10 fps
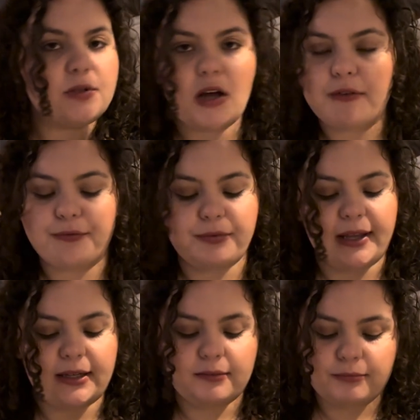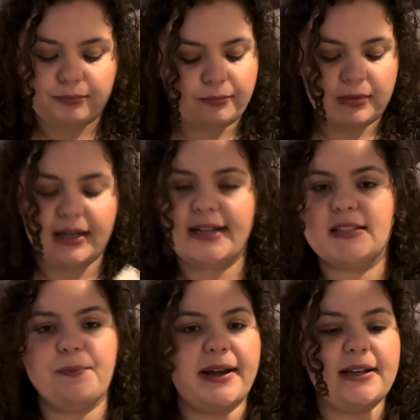off like nice
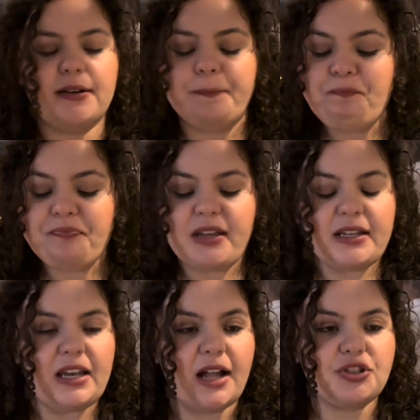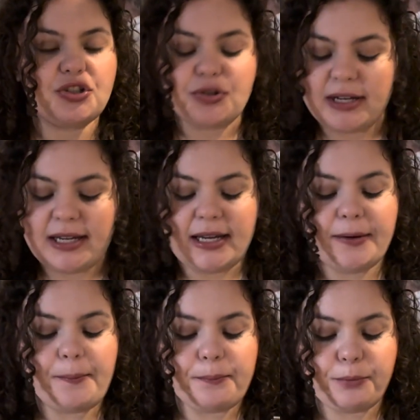bite, not
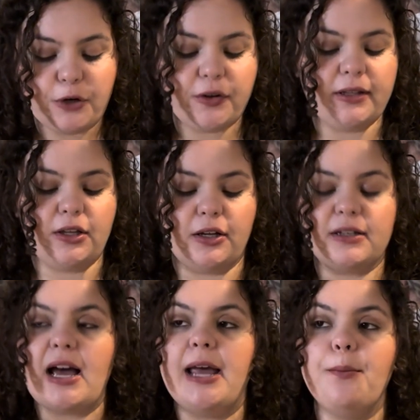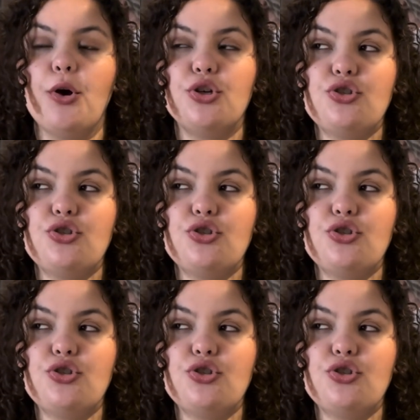stringy, perfectly cooked. I'm